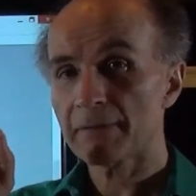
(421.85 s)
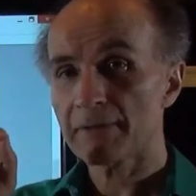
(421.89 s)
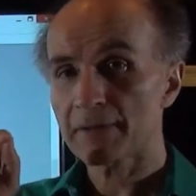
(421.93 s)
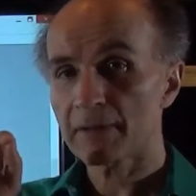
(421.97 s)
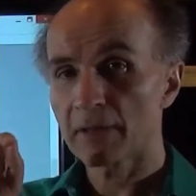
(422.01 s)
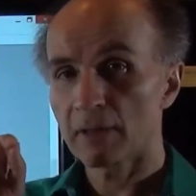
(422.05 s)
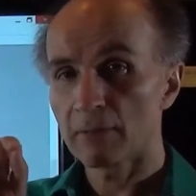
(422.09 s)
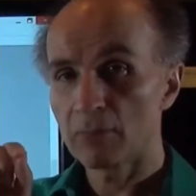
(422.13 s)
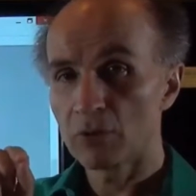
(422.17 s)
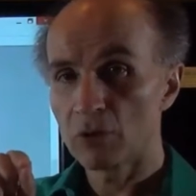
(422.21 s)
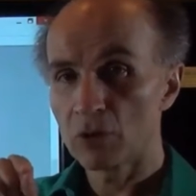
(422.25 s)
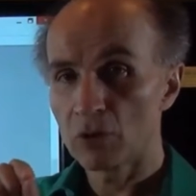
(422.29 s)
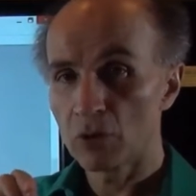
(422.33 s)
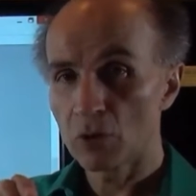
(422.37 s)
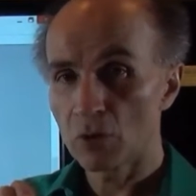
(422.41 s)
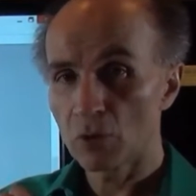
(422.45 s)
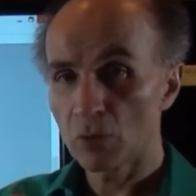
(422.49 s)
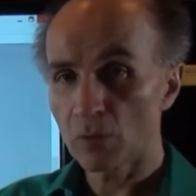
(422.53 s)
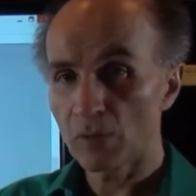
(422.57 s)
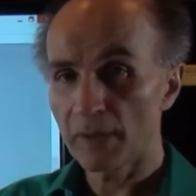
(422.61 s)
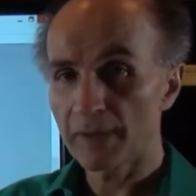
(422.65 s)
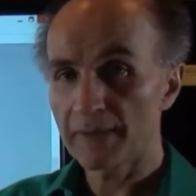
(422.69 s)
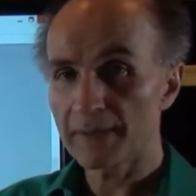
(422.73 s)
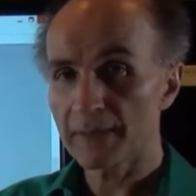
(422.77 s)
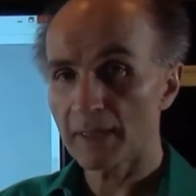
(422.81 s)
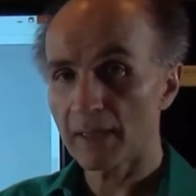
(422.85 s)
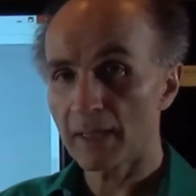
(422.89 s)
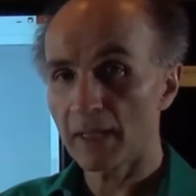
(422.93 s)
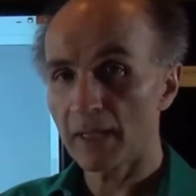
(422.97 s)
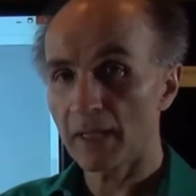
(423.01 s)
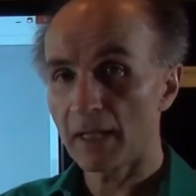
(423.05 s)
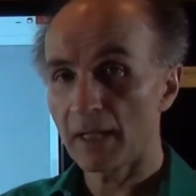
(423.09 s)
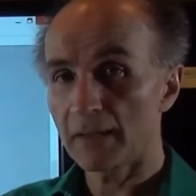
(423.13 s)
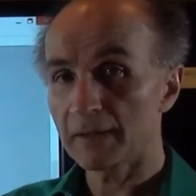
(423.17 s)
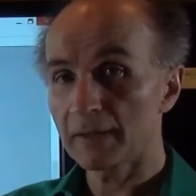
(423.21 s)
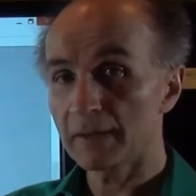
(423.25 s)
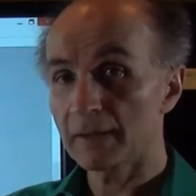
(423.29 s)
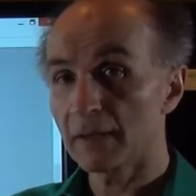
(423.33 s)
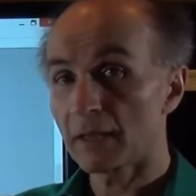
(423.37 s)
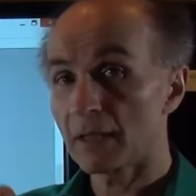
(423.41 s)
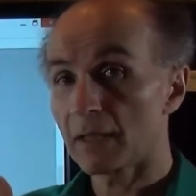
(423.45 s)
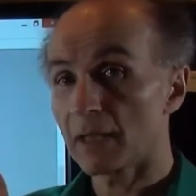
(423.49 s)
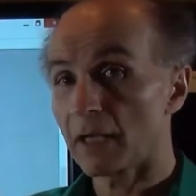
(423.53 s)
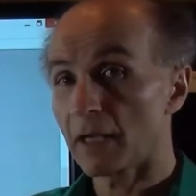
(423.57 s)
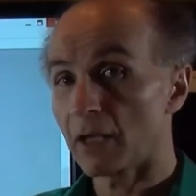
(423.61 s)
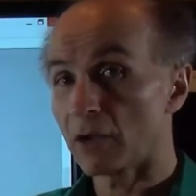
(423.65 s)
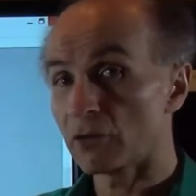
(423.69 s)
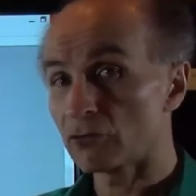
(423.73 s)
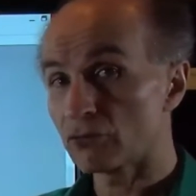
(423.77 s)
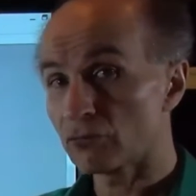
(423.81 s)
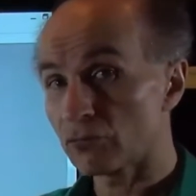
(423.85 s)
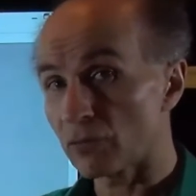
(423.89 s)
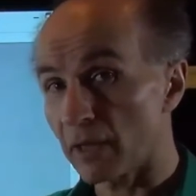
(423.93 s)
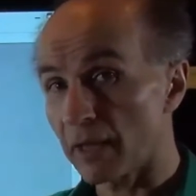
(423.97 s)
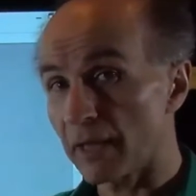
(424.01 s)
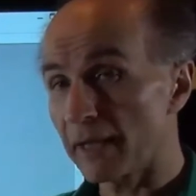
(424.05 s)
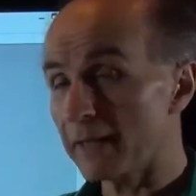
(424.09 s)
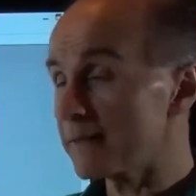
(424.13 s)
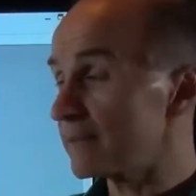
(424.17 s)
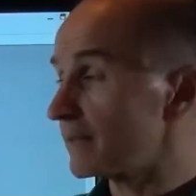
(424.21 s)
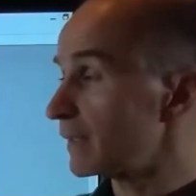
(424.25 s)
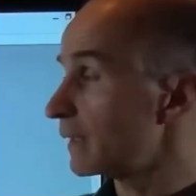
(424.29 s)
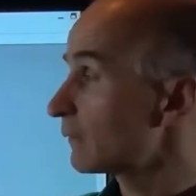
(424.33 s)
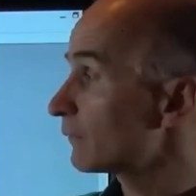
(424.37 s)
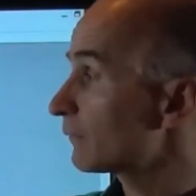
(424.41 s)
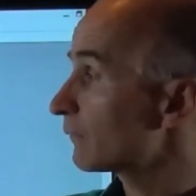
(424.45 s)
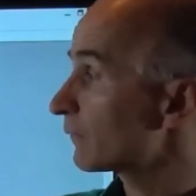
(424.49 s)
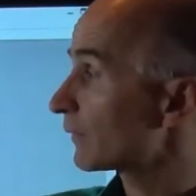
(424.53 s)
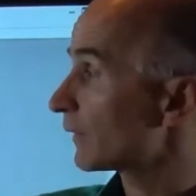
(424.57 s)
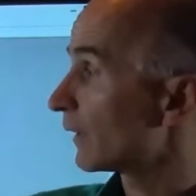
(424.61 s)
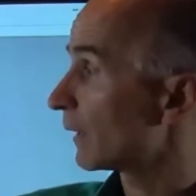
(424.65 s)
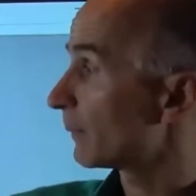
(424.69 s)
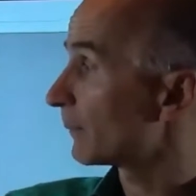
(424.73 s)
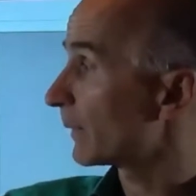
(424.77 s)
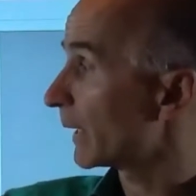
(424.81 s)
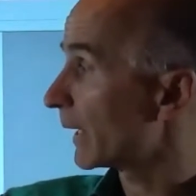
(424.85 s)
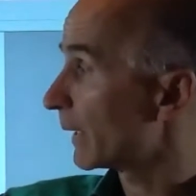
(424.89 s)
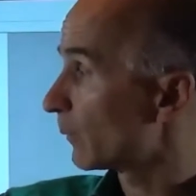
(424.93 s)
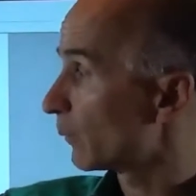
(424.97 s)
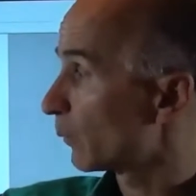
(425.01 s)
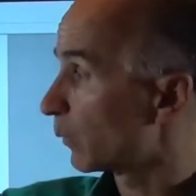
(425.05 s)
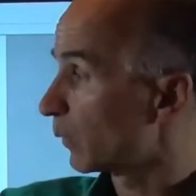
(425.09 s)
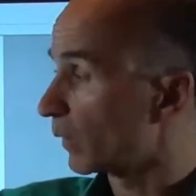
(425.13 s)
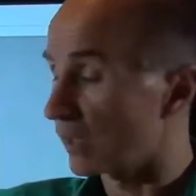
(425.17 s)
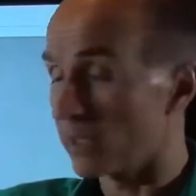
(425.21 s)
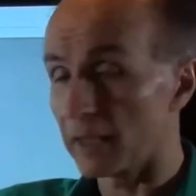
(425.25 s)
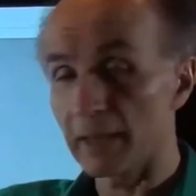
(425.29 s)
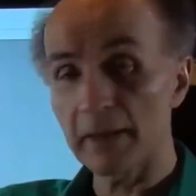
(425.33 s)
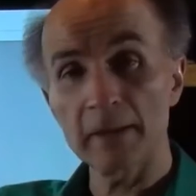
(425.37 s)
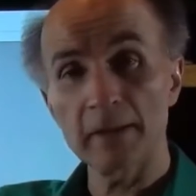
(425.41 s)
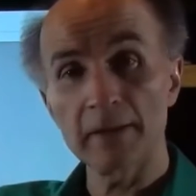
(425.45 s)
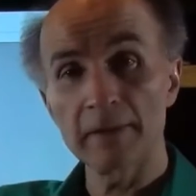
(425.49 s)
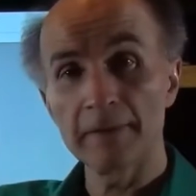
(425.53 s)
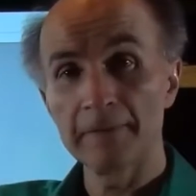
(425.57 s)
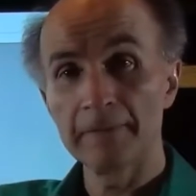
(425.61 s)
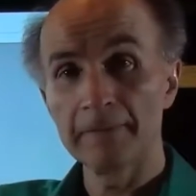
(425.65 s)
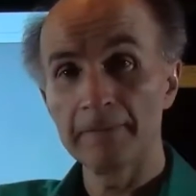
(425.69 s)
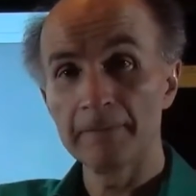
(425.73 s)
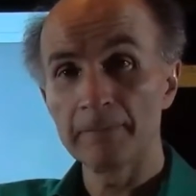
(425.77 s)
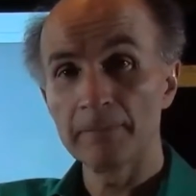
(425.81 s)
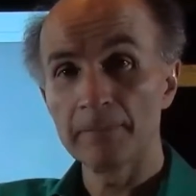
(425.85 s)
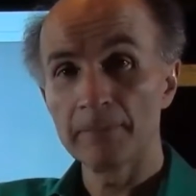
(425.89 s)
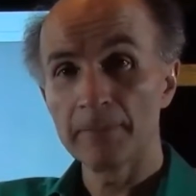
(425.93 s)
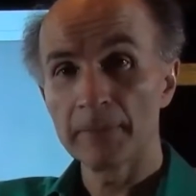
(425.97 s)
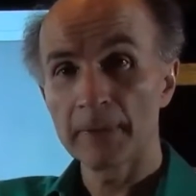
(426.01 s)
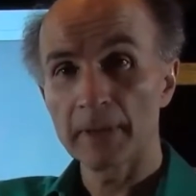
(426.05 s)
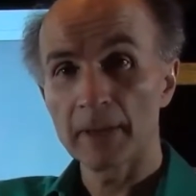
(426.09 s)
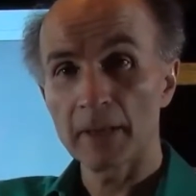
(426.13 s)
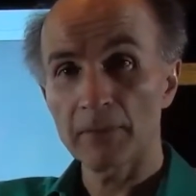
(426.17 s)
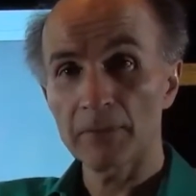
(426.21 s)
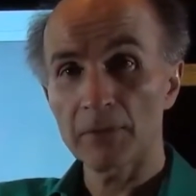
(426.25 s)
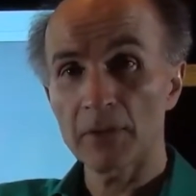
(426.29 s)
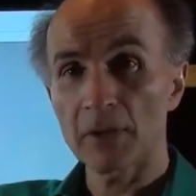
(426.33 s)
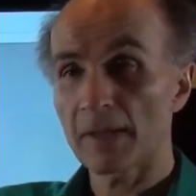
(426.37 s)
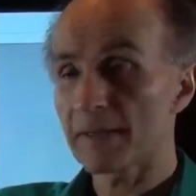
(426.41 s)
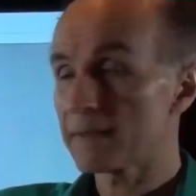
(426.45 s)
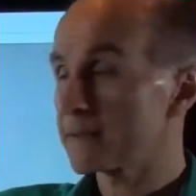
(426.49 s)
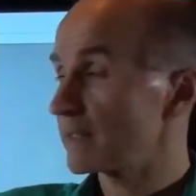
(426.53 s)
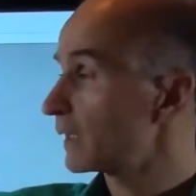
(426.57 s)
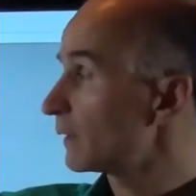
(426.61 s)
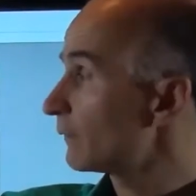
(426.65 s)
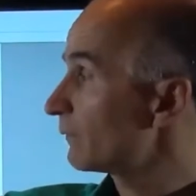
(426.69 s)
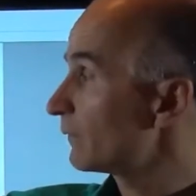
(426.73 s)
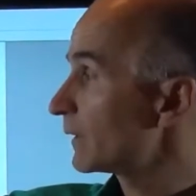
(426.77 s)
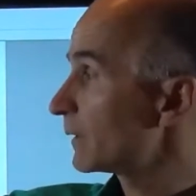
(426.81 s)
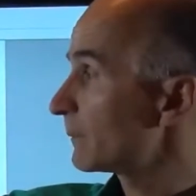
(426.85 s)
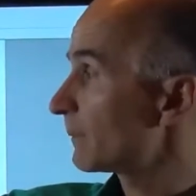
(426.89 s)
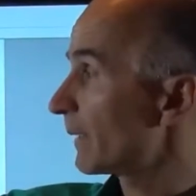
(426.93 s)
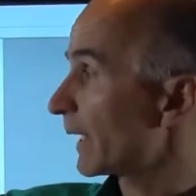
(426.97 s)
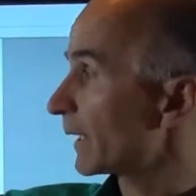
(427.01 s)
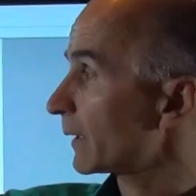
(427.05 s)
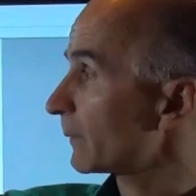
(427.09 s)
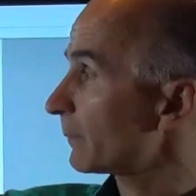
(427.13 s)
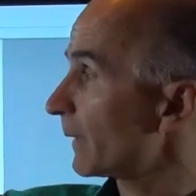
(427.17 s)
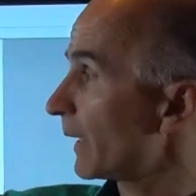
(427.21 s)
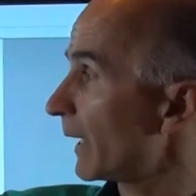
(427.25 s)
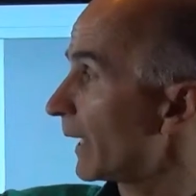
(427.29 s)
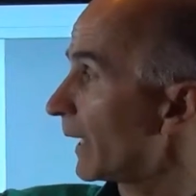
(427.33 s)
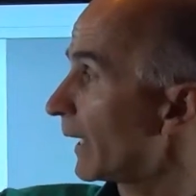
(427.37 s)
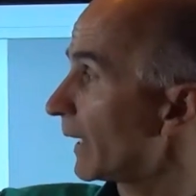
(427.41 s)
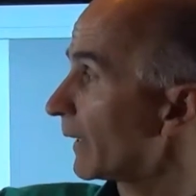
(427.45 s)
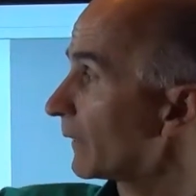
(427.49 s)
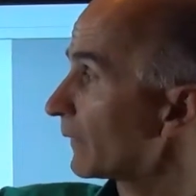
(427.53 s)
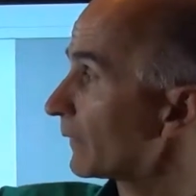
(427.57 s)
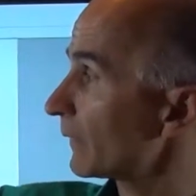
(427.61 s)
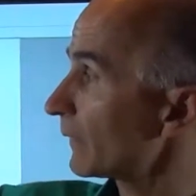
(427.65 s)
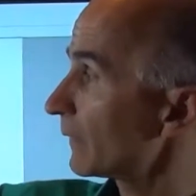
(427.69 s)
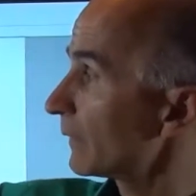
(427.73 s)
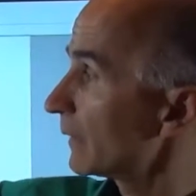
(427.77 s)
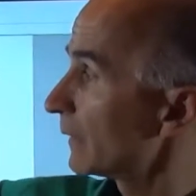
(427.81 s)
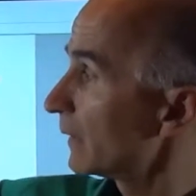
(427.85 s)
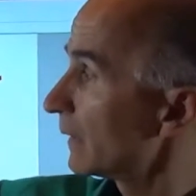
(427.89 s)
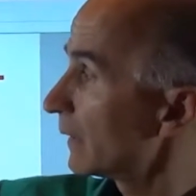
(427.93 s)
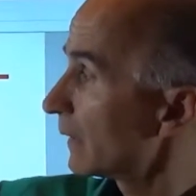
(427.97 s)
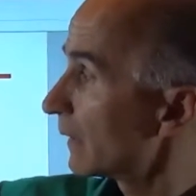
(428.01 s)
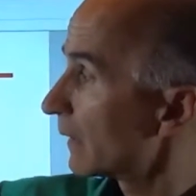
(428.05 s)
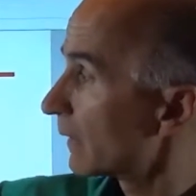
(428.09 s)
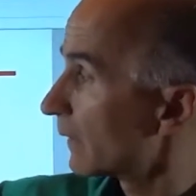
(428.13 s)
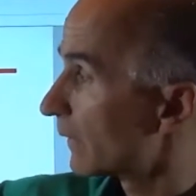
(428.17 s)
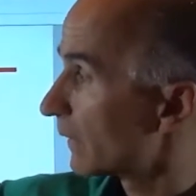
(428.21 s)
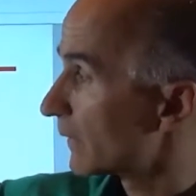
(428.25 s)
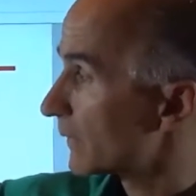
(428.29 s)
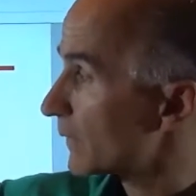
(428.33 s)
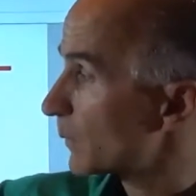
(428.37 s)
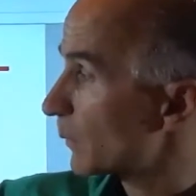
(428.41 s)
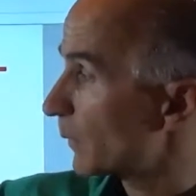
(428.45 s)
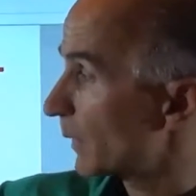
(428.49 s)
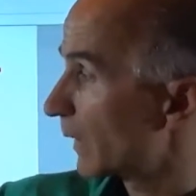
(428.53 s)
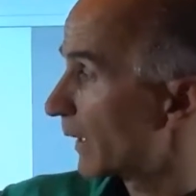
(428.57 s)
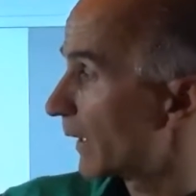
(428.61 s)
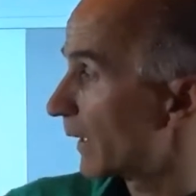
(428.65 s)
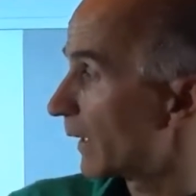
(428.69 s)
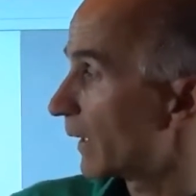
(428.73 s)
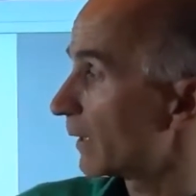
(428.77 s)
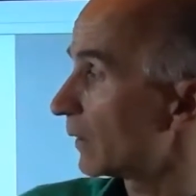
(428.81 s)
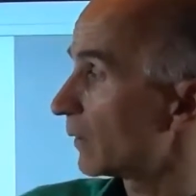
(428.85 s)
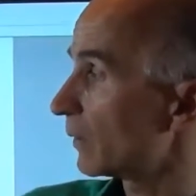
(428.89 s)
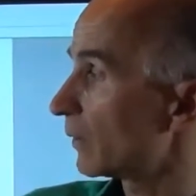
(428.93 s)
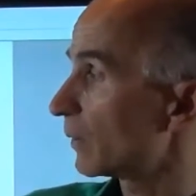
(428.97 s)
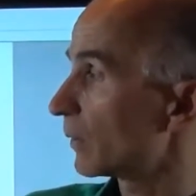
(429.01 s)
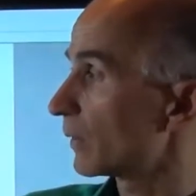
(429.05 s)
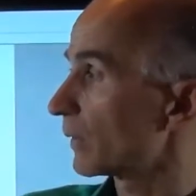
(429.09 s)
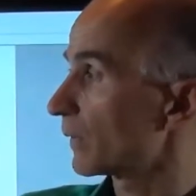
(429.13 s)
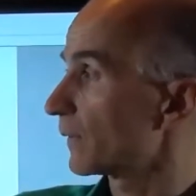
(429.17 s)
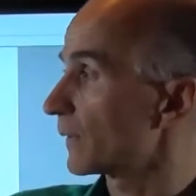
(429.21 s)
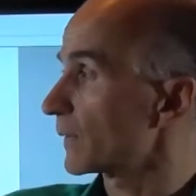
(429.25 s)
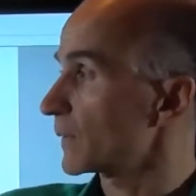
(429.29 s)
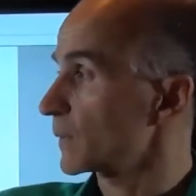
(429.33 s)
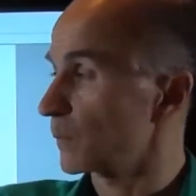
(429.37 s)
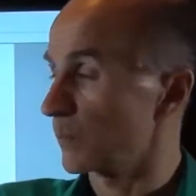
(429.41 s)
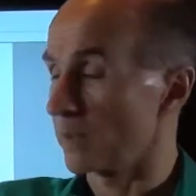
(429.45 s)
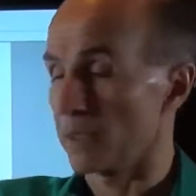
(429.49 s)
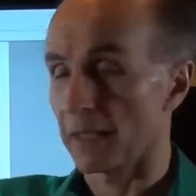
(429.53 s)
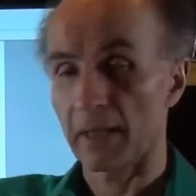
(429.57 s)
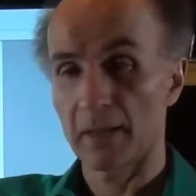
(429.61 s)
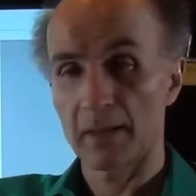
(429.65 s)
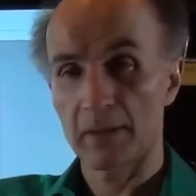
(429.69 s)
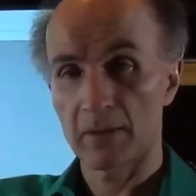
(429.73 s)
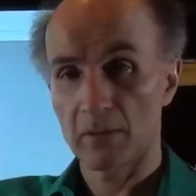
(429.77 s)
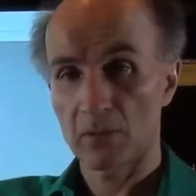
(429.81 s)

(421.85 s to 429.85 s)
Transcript: some noise in it arising from M1 if there is any feedback path this way or this way.